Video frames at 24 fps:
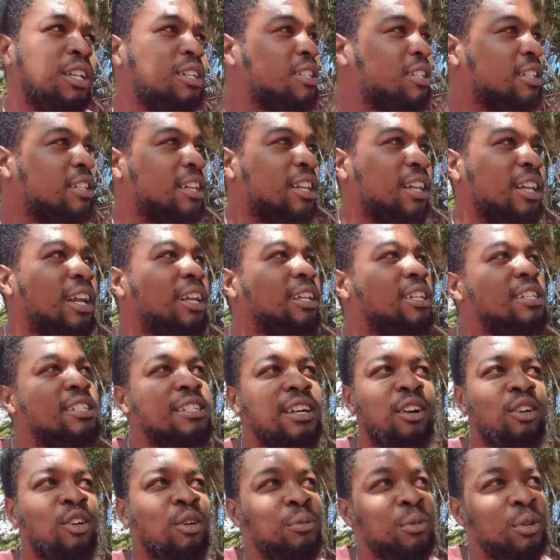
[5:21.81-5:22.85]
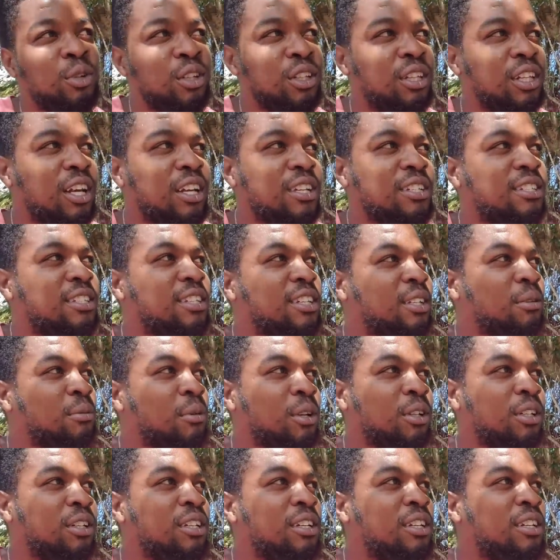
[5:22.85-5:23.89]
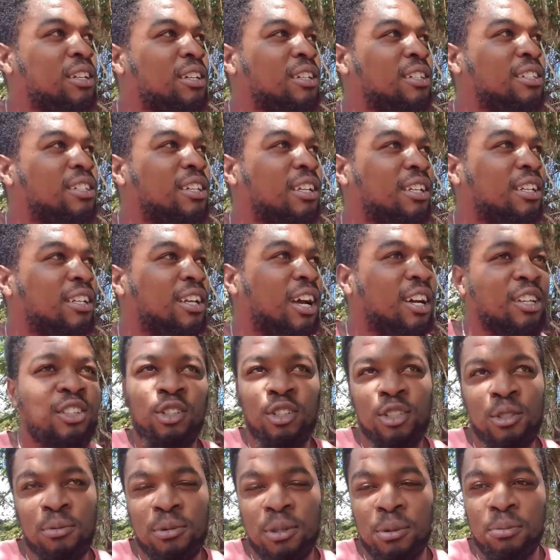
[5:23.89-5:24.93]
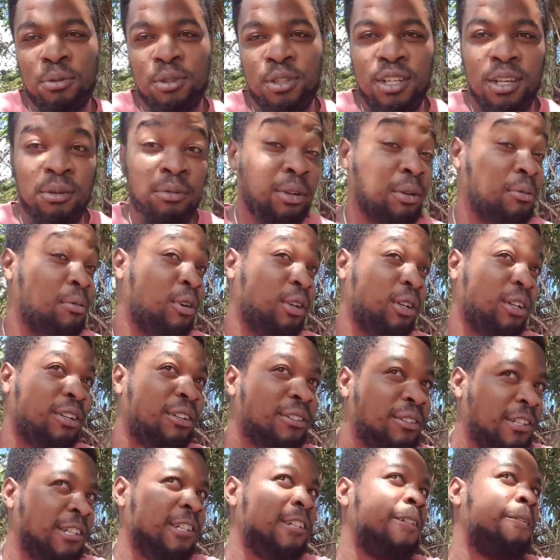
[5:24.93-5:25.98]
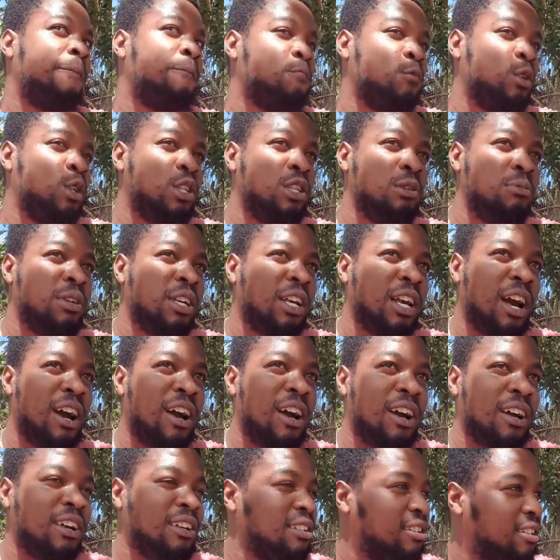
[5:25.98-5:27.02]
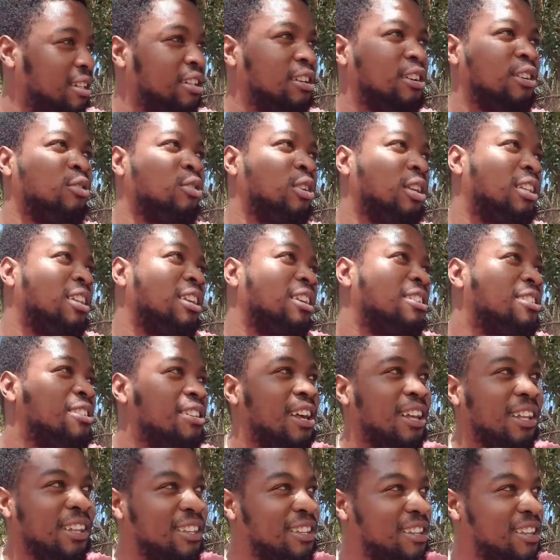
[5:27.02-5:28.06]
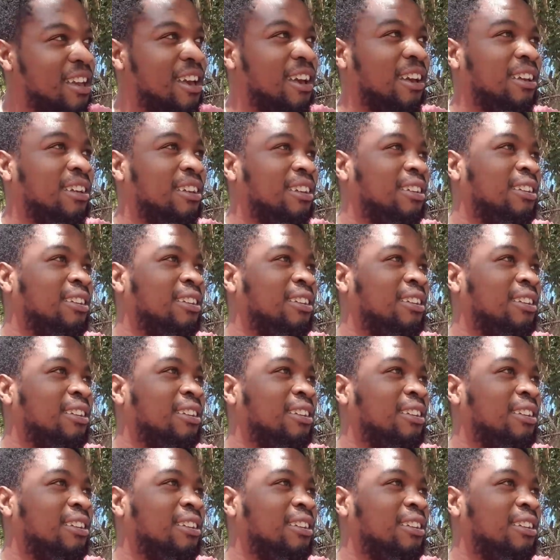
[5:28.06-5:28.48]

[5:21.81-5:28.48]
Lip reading: See me, like, this is a community, I still work. Still can't trust people, see me, but you see me, I don't know things yet, yeah.